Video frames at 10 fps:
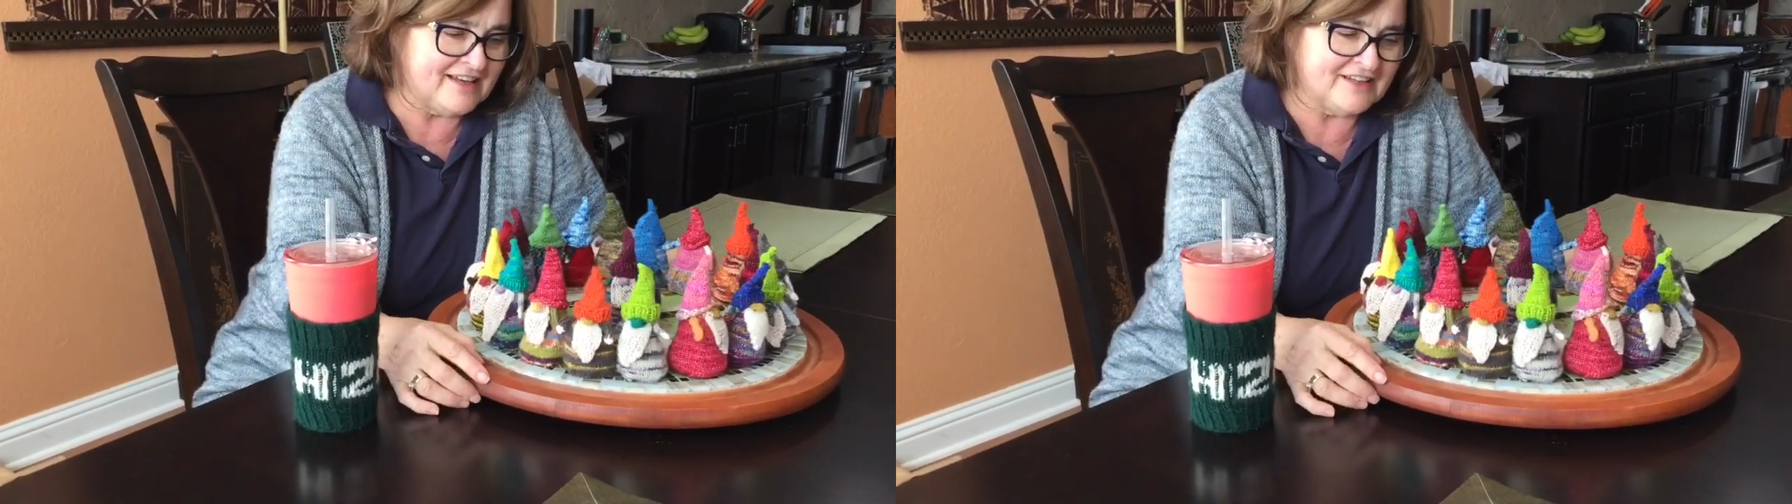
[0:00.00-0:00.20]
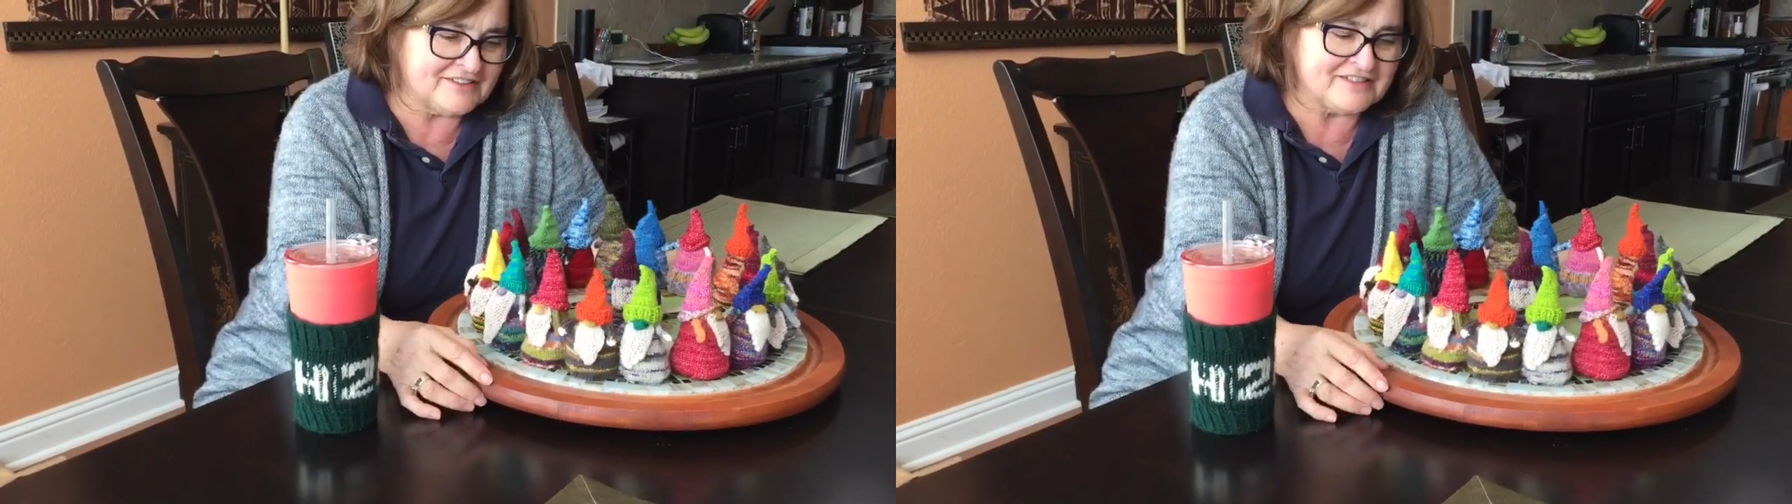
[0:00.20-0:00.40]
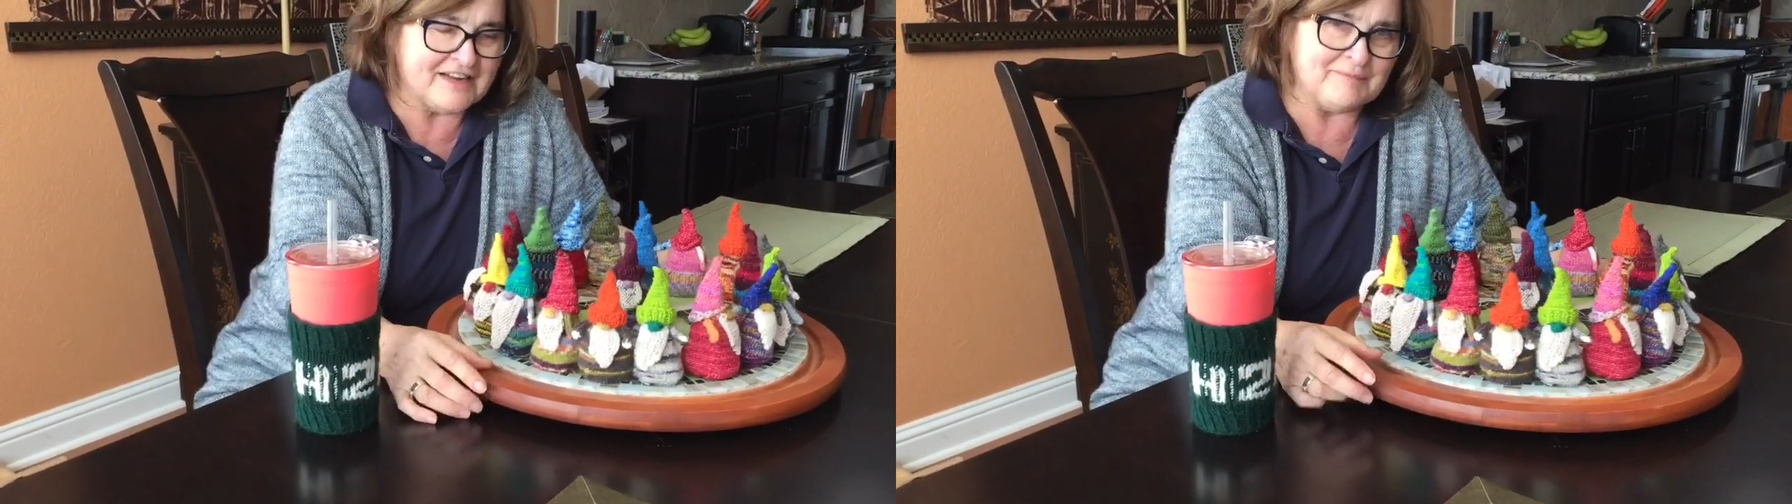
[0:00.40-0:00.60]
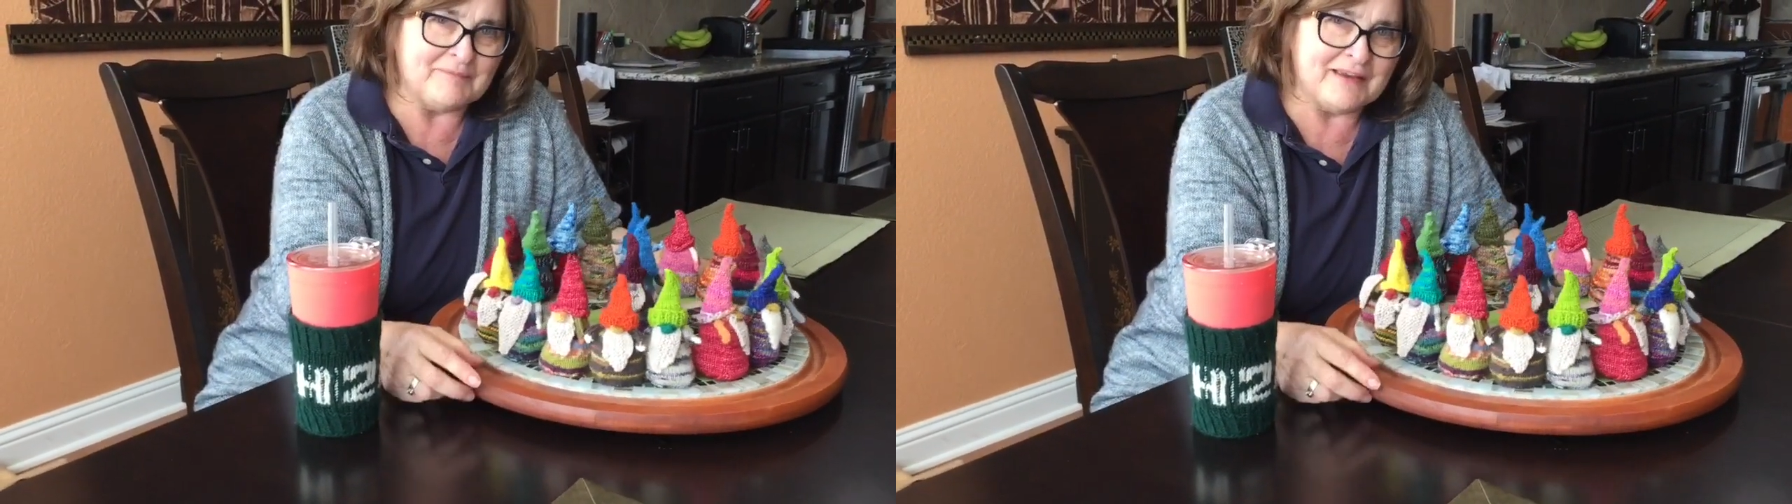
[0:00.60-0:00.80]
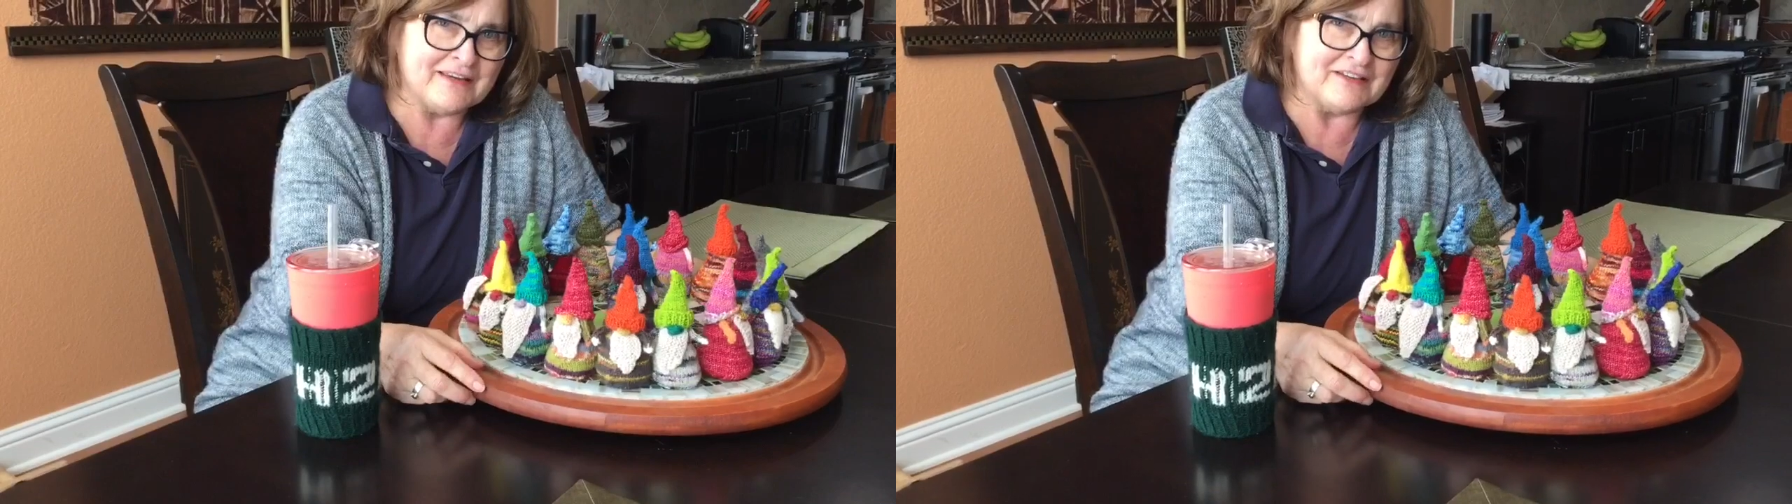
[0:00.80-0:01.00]
can't stop
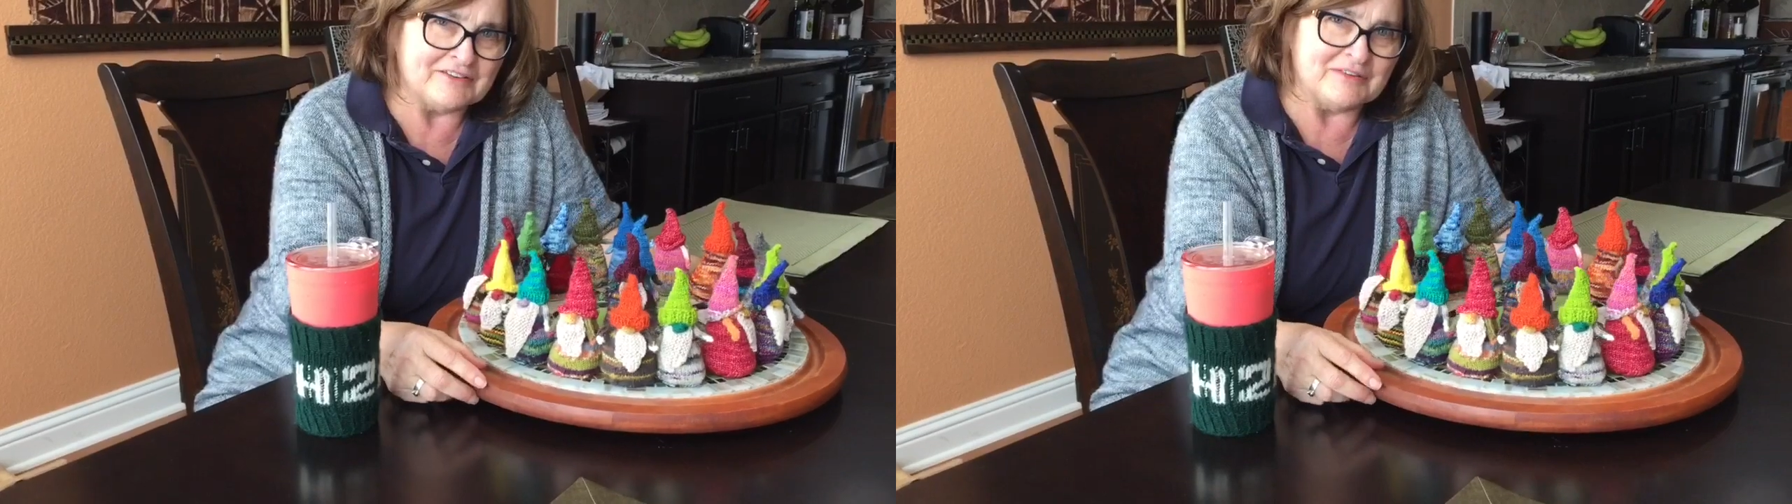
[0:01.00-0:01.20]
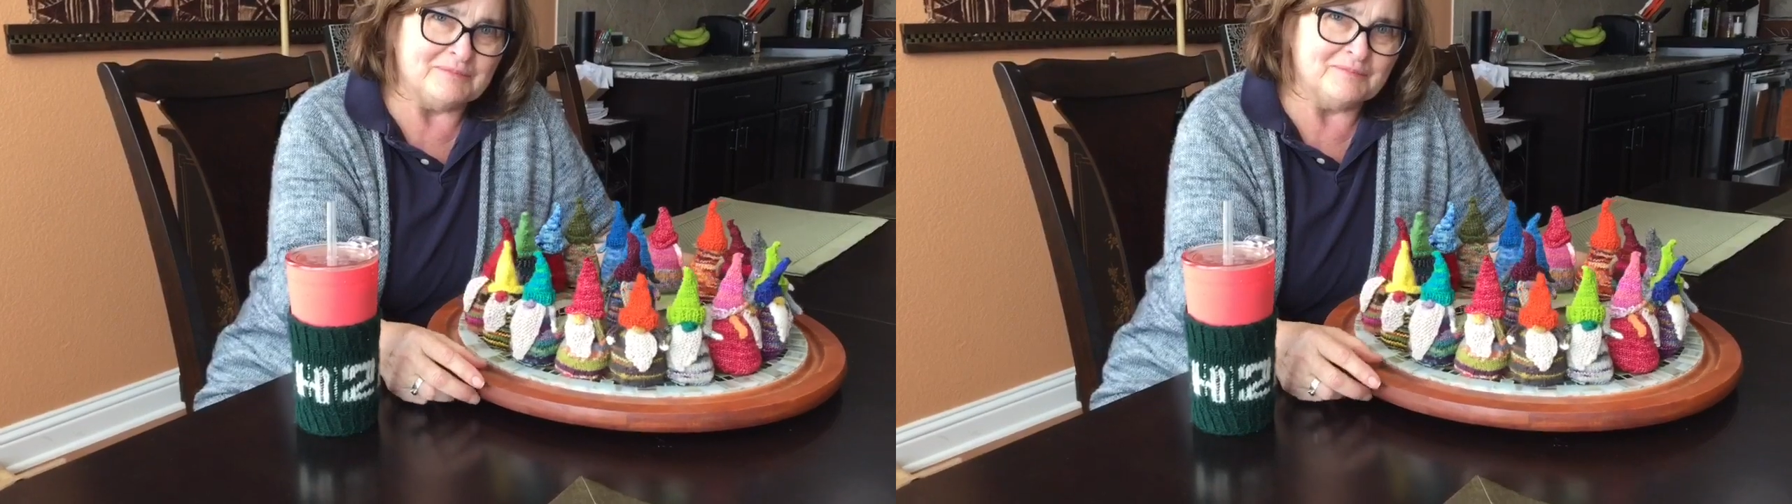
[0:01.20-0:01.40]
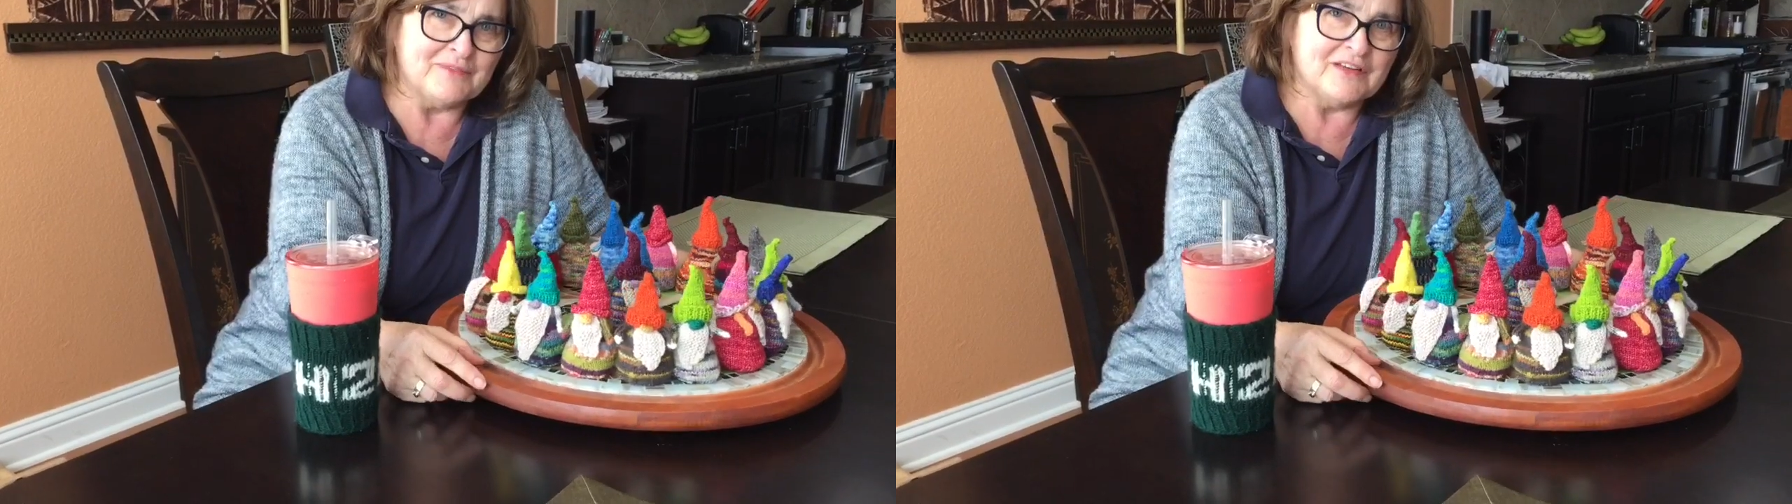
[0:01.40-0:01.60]
making them.